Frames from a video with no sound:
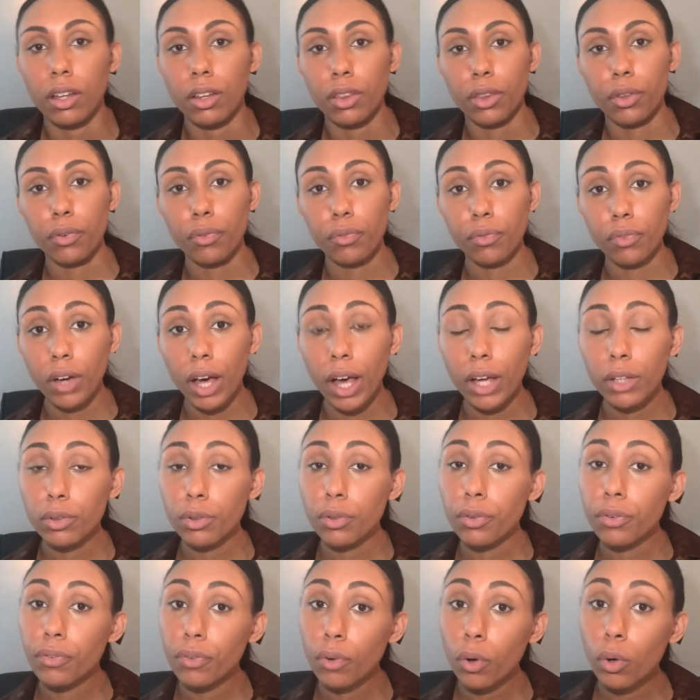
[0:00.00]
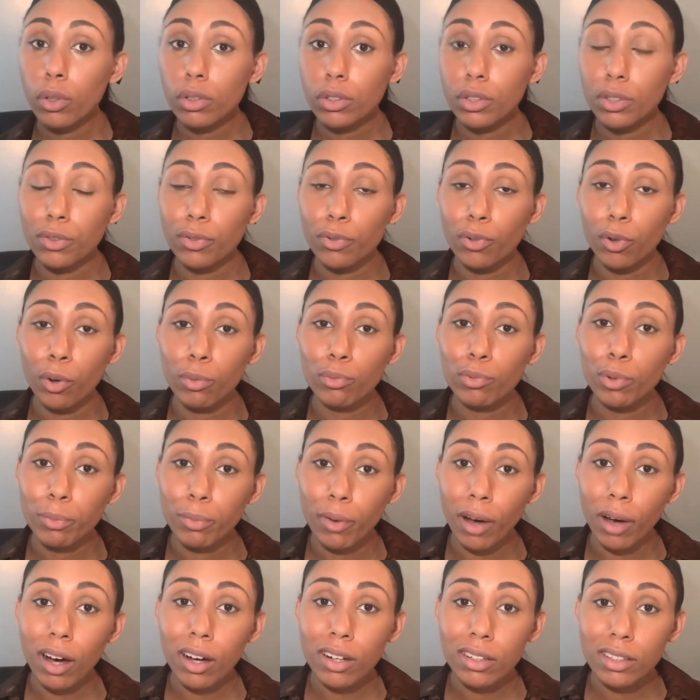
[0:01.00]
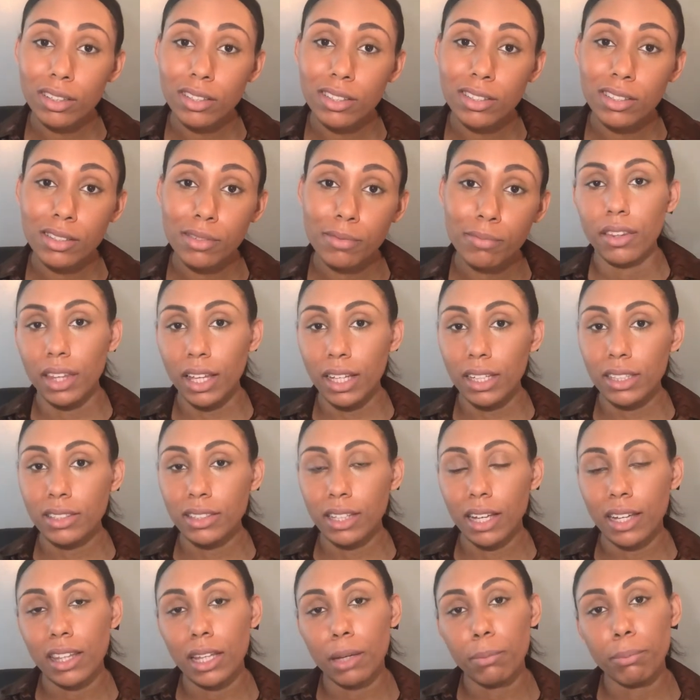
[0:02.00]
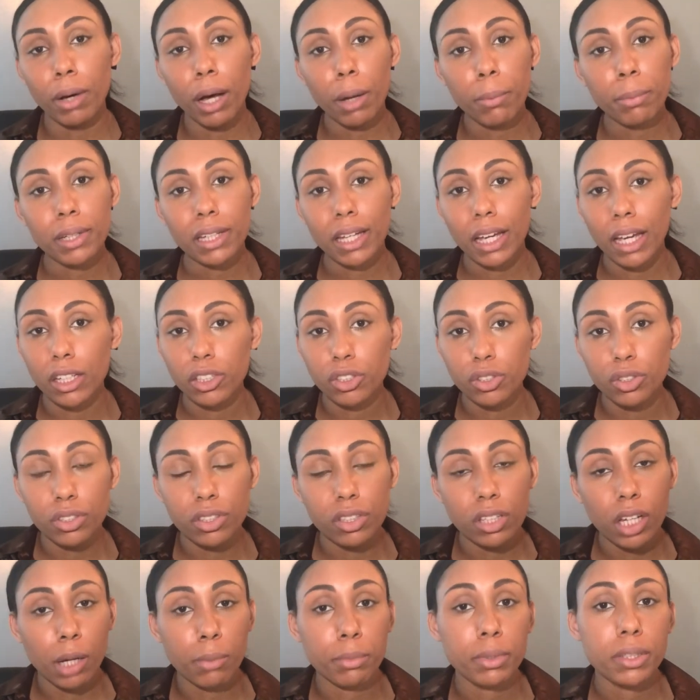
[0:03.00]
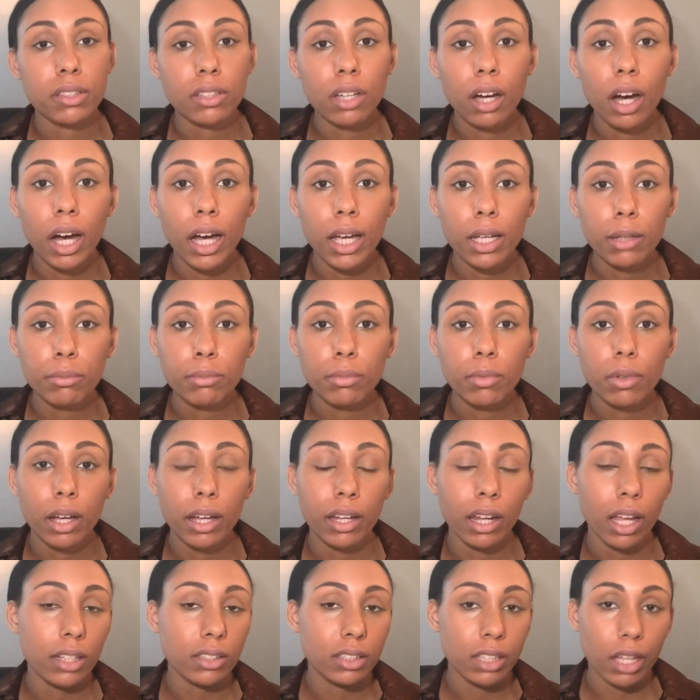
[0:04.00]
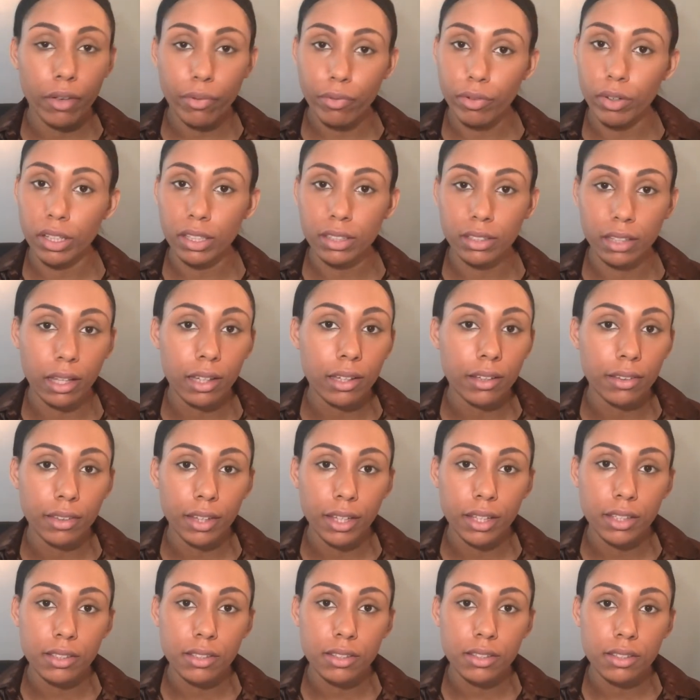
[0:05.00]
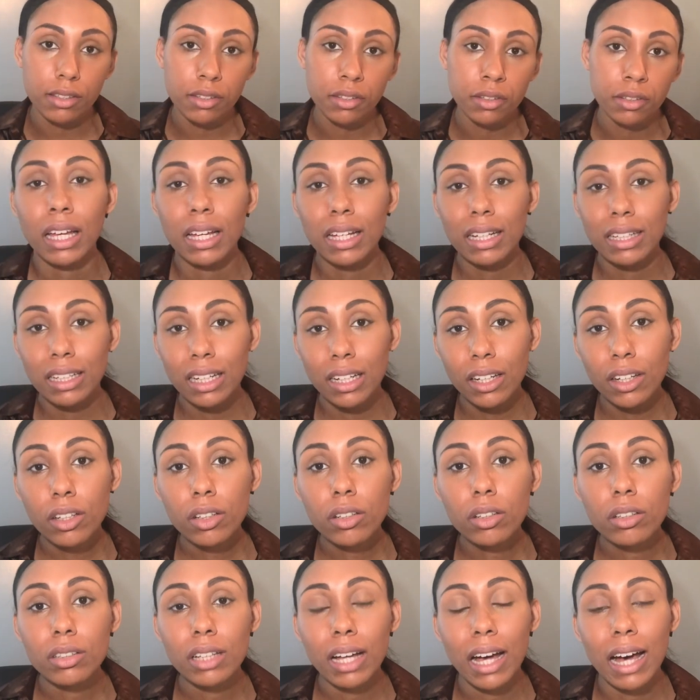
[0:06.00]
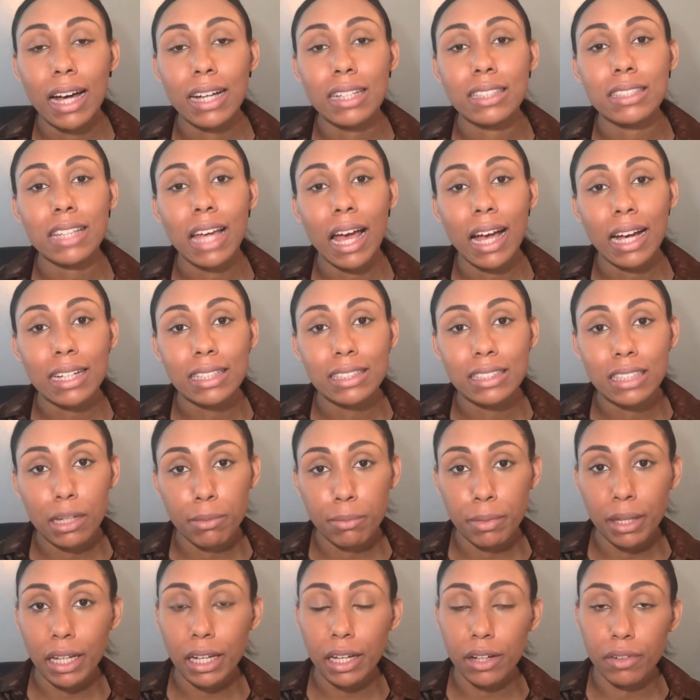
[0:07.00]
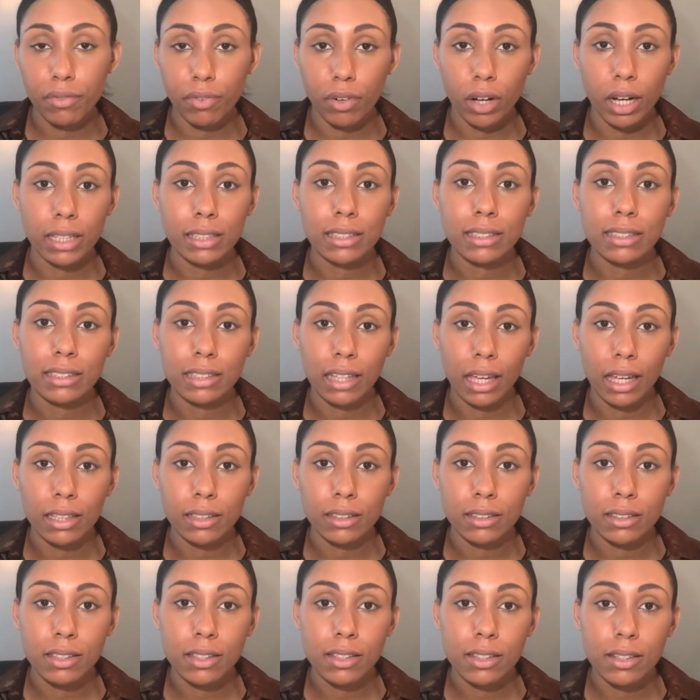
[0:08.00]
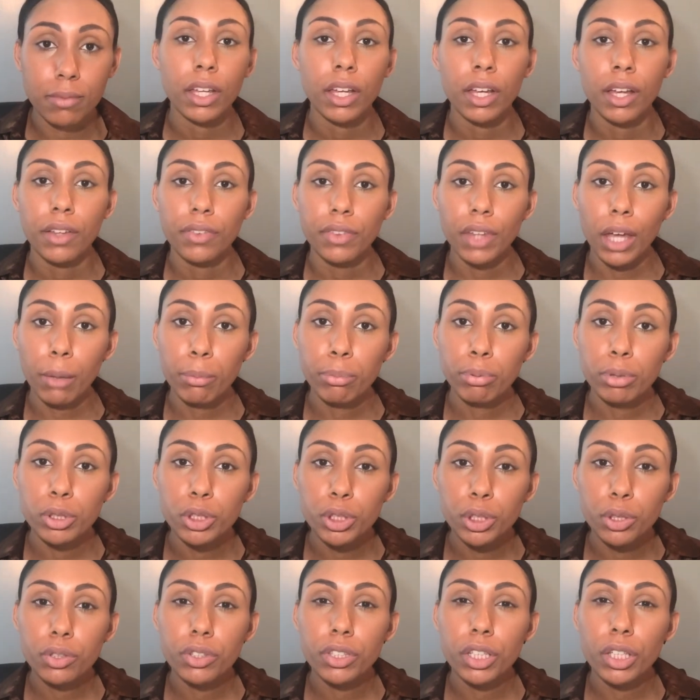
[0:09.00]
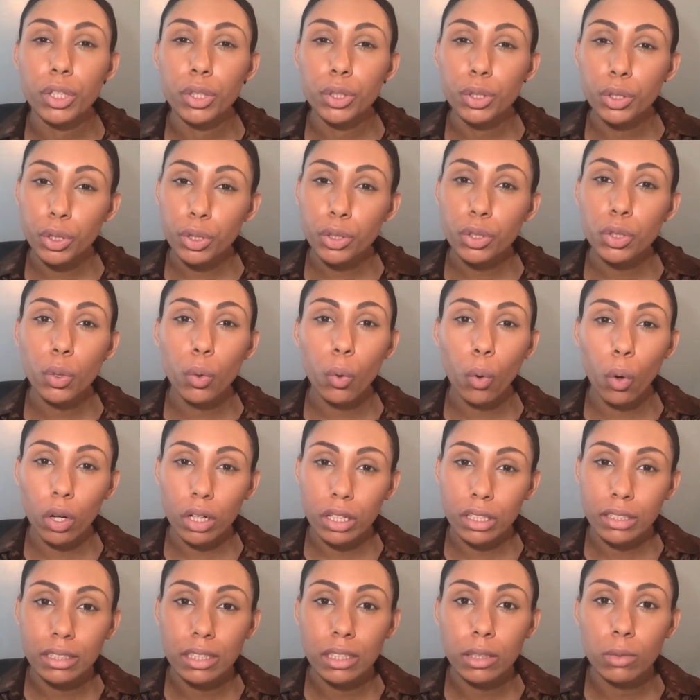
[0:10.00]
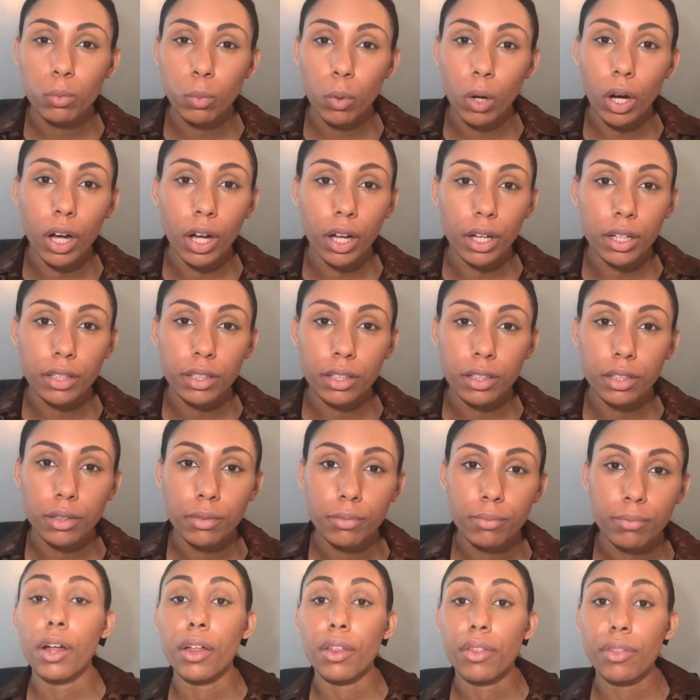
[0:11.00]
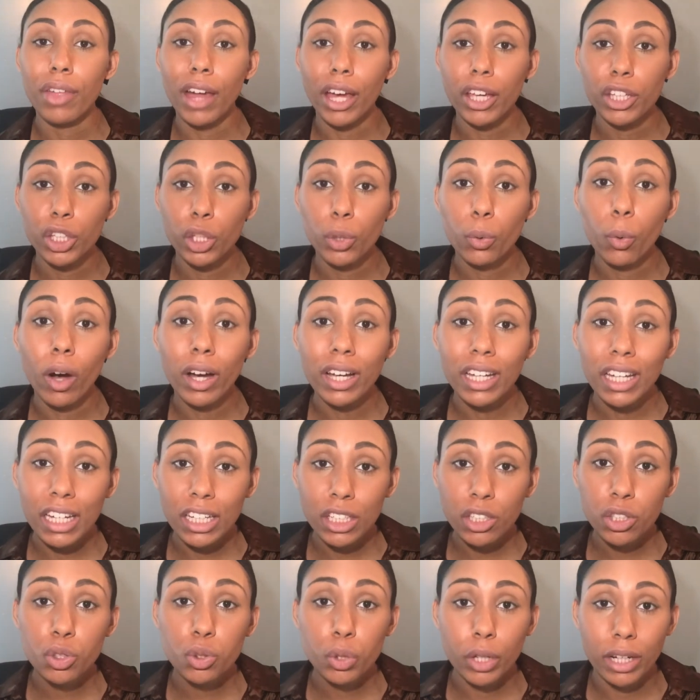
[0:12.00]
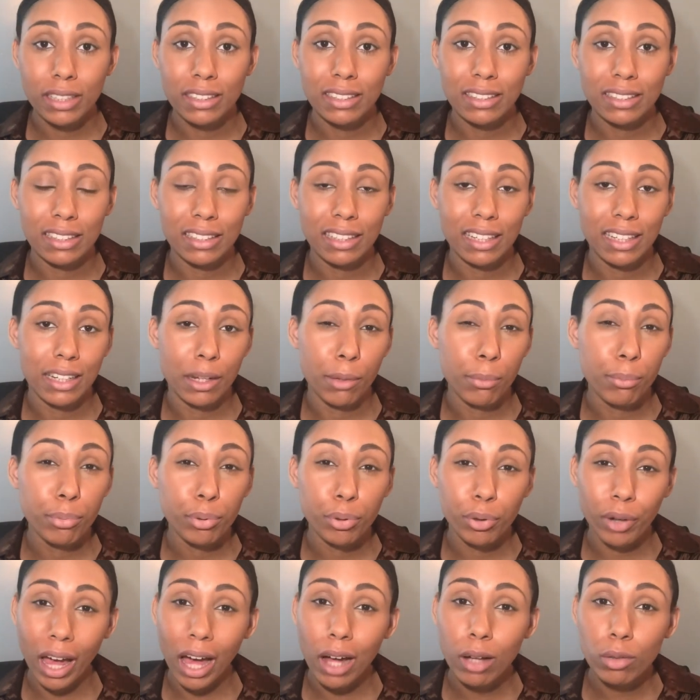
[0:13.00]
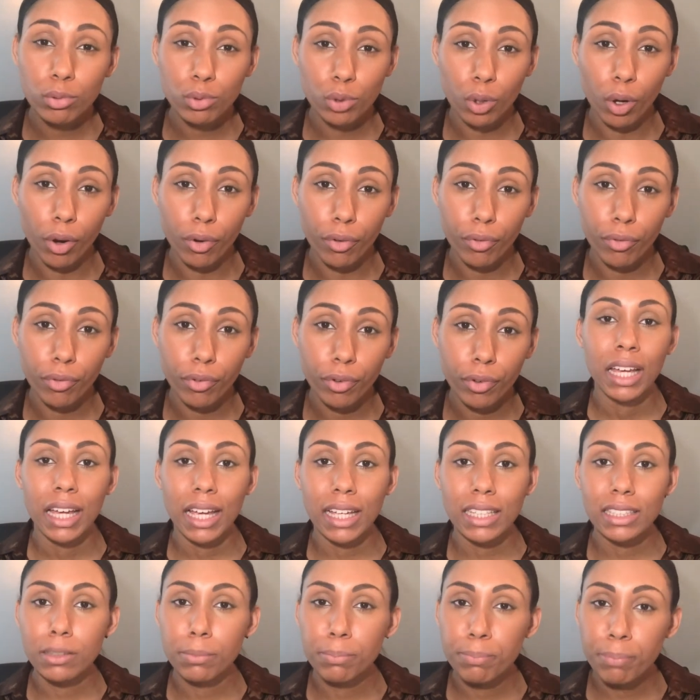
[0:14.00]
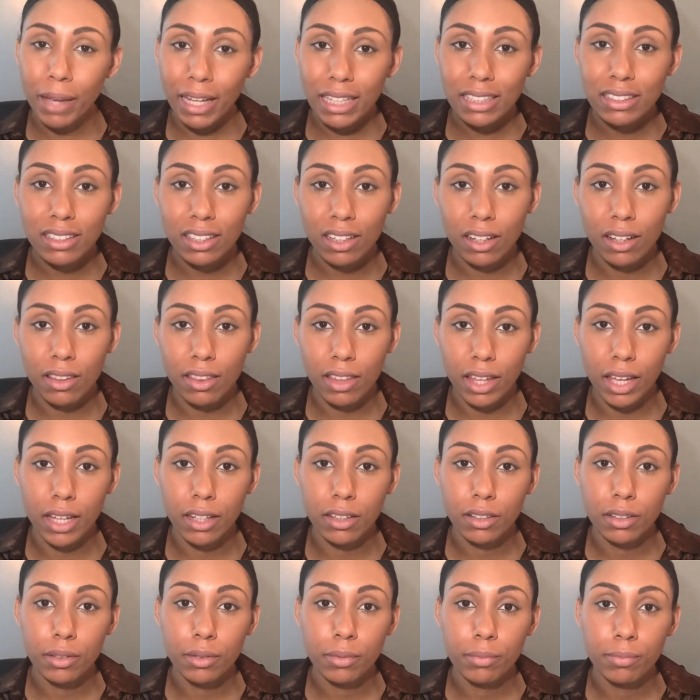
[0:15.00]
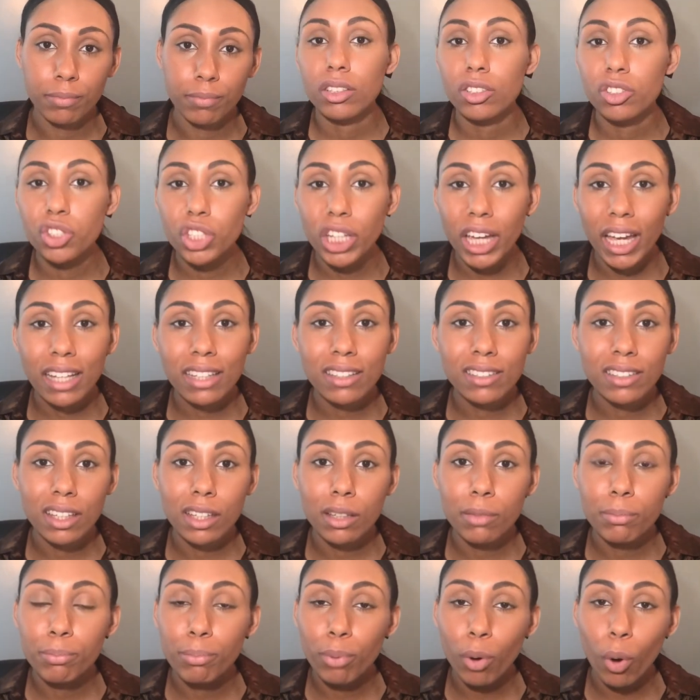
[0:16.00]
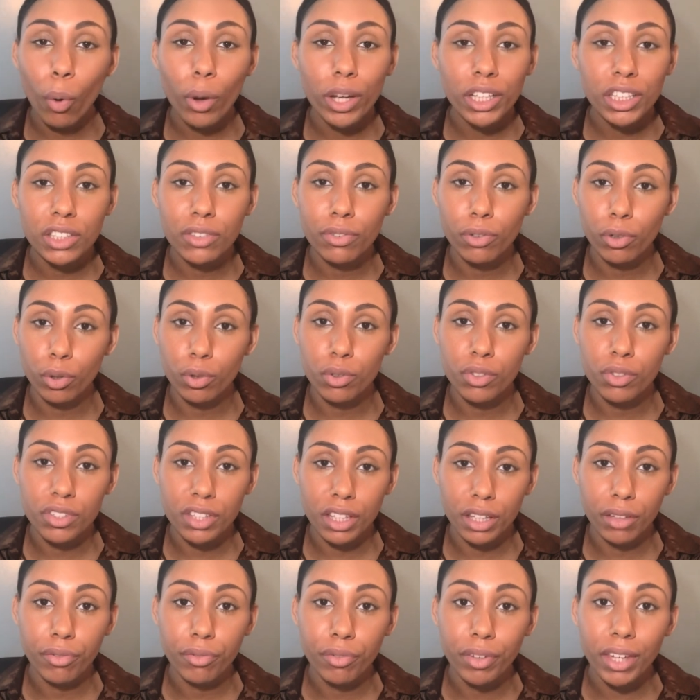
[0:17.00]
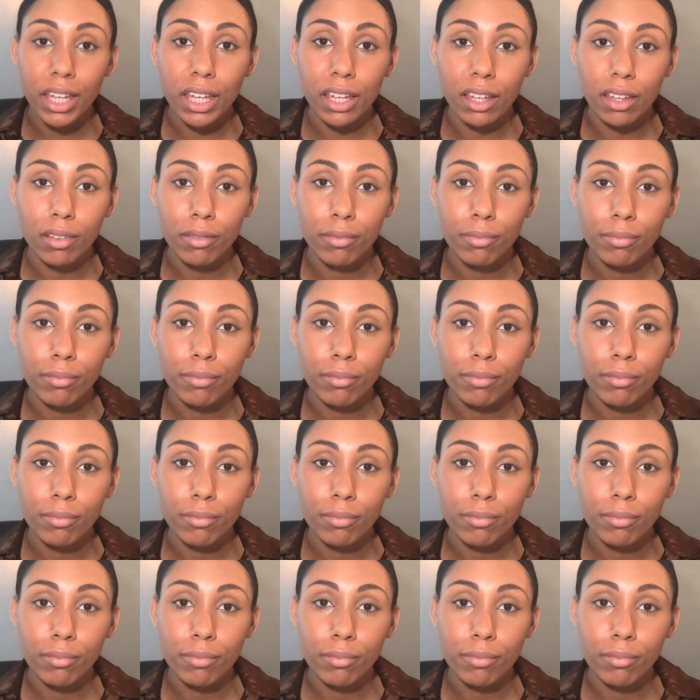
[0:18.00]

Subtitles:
The final thoughts from remarks, they say that publications come in time, and I definitely second this. Clinical and academic advice states that producing good quality work that you are interested in and proud of is better than chasing points for your CV.